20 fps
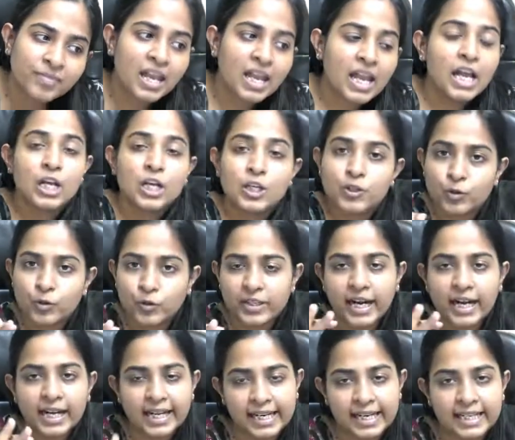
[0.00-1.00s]
So they are
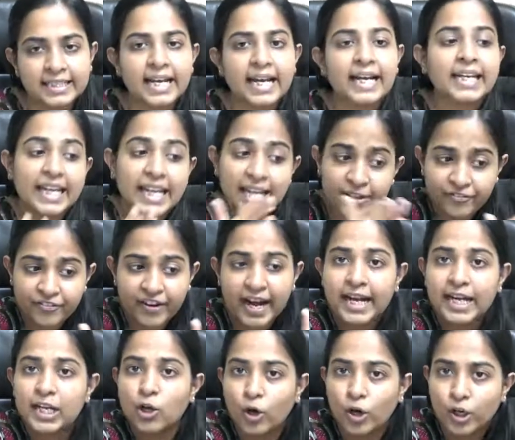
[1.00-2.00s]
telling that if at
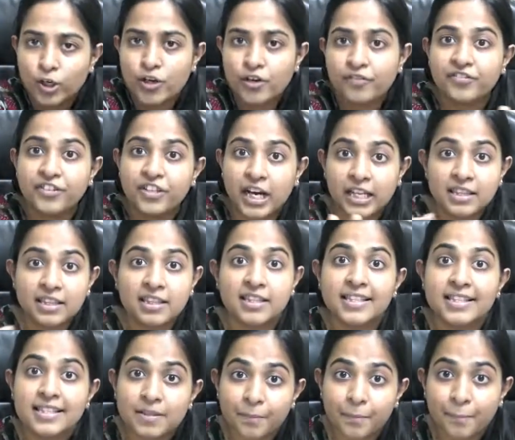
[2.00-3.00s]
all you have done this
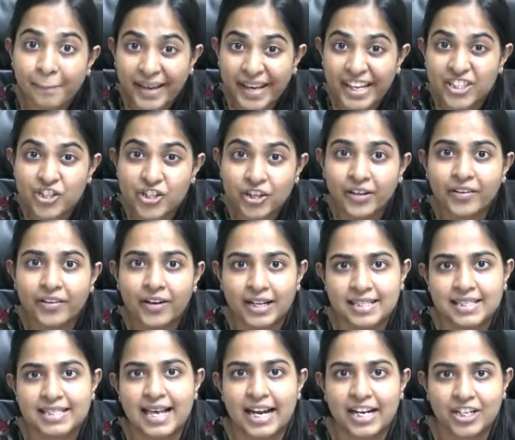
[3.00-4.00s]
major
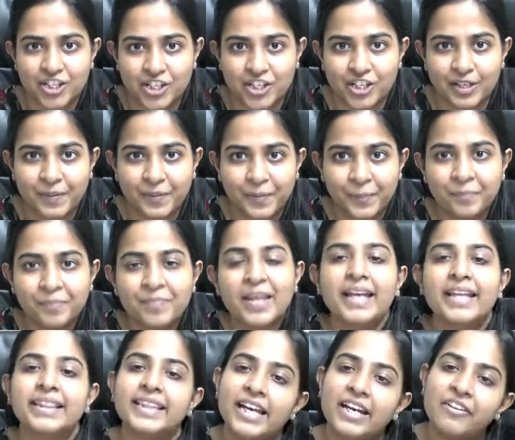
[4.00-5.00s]
transaction,
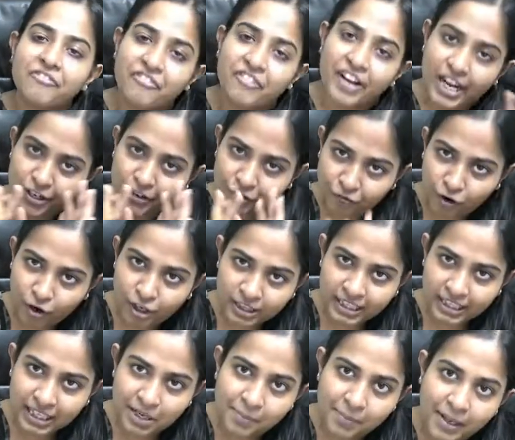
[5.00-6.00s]
then wait for 3
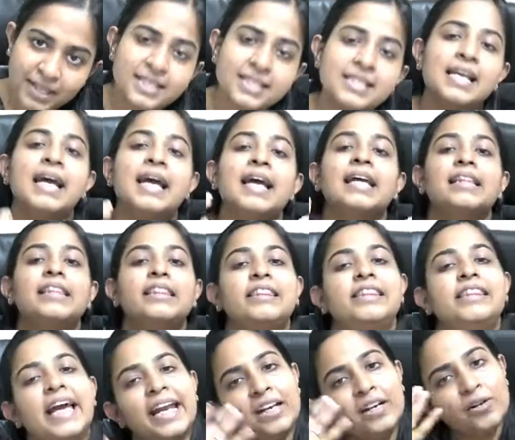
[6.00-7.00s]
months,
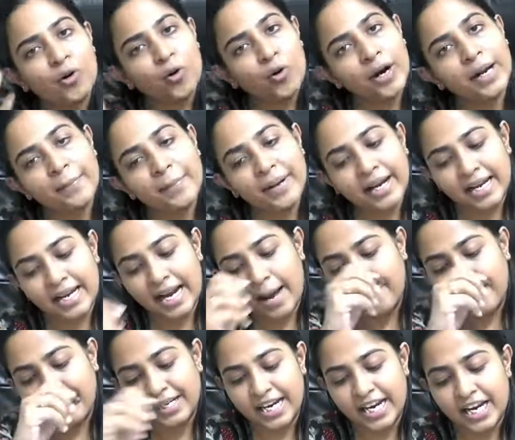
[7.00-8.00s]
then go and make an
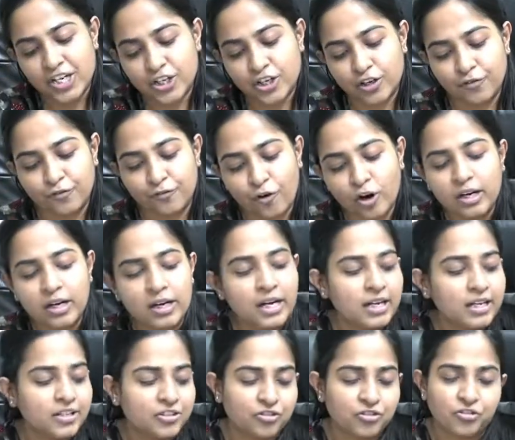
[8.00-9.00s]
application for
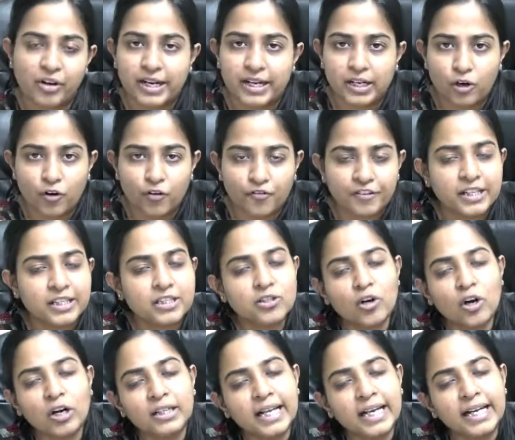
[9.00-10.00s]
strike off. It's not
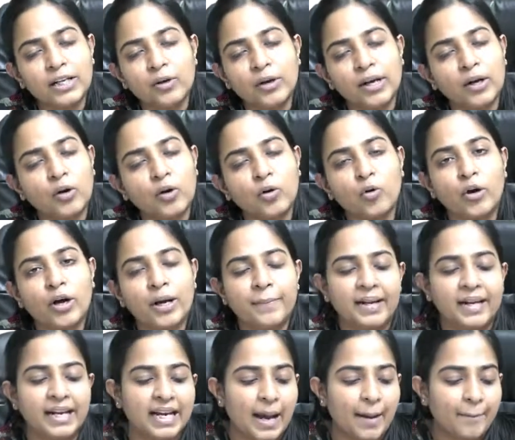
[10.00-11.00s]
that you cannot go and make an
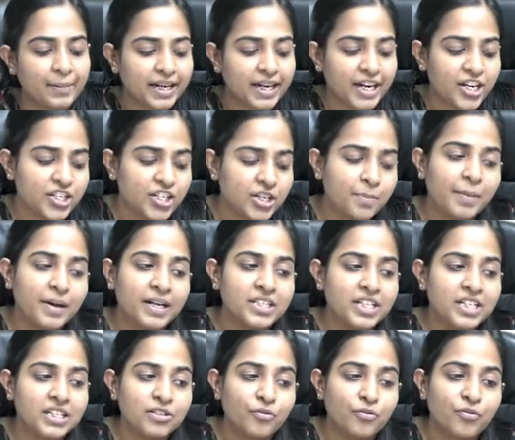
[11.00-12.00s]
application, but just
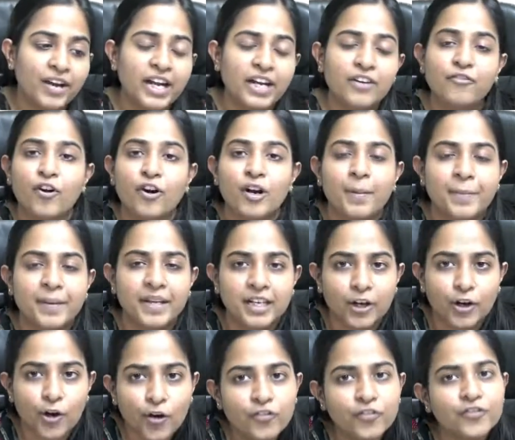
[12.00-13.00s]
wait for a period
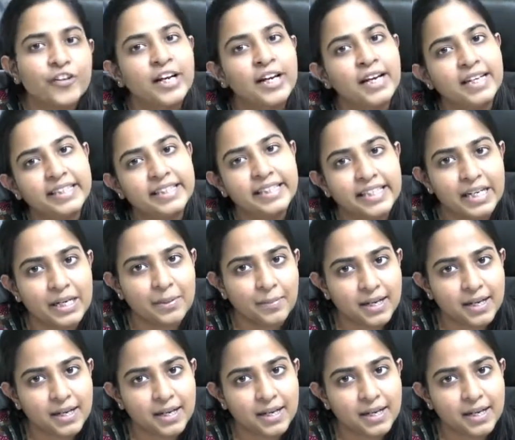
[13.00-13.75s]
of 3 months.